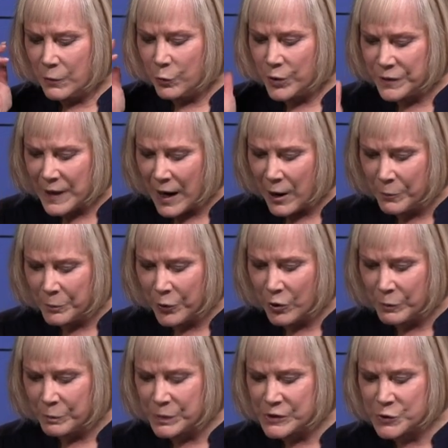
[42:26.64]
without
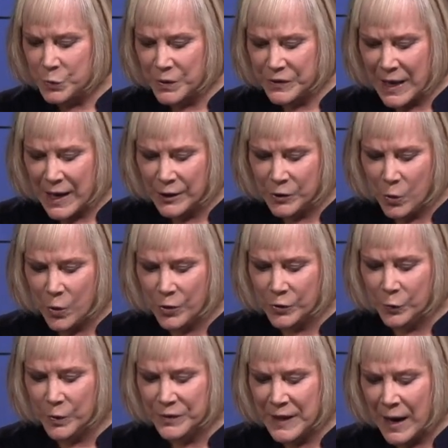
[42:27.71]
purpose, without order,
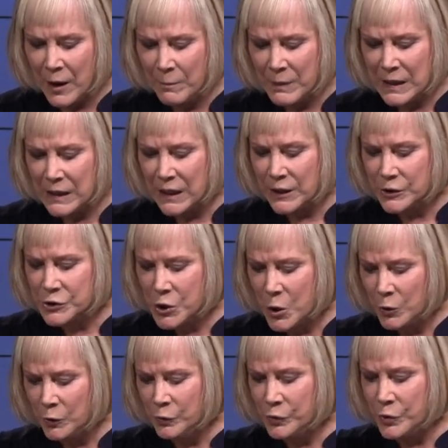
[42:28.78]
without meaning, a
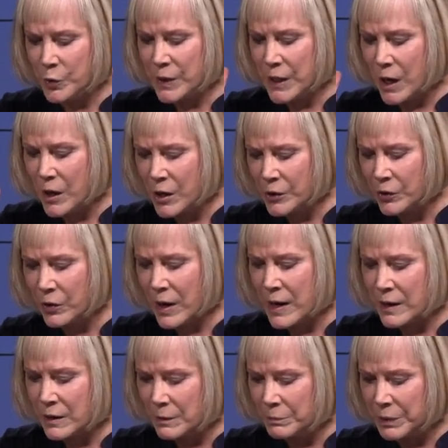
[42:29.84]
total ruin, utter
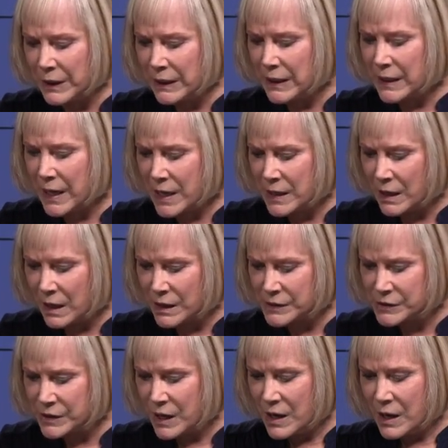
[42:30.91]
and complete
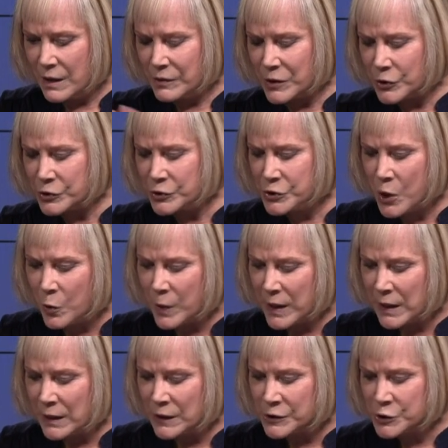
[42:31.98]
chaos. There's no
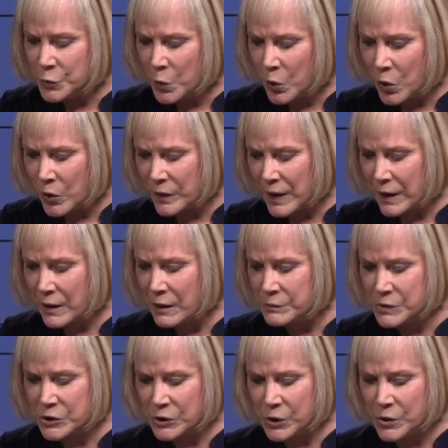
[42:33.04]
English word that
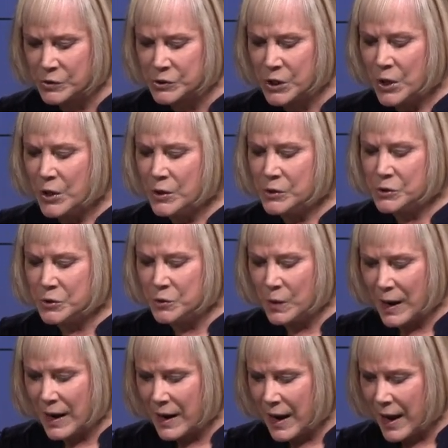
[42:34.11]
comes close to
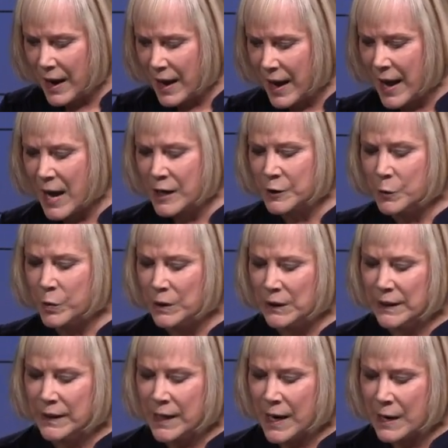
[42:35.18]

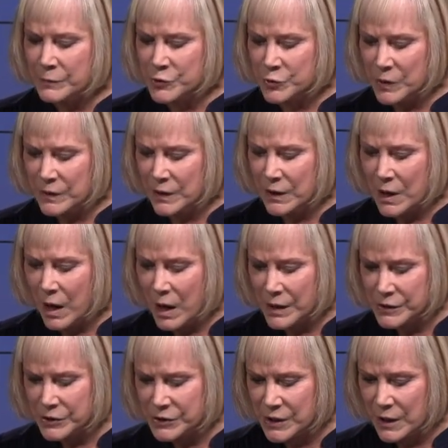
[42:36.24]
adequately capturing the
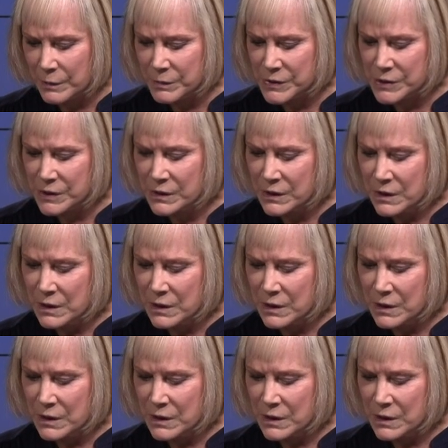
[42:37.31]
concept